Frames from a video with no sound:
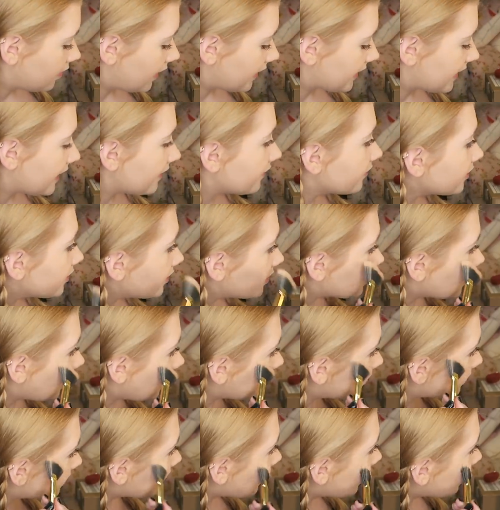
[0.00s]
I can't really
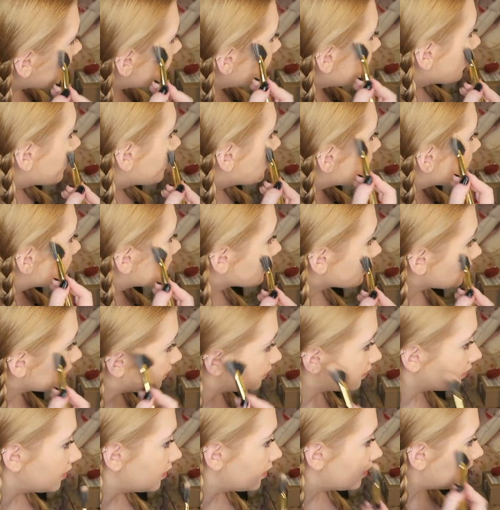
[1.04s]
not put highlight on so
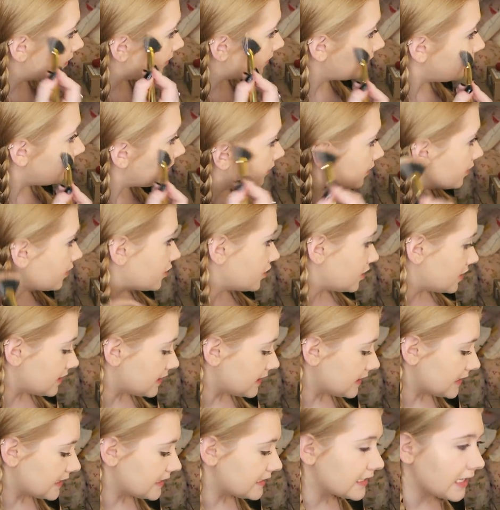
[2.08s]

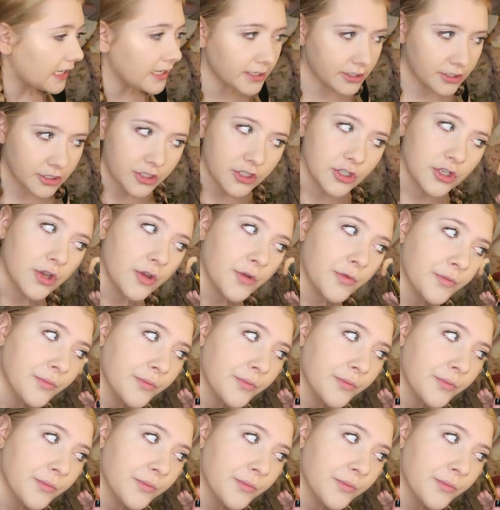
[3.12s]
just like a touch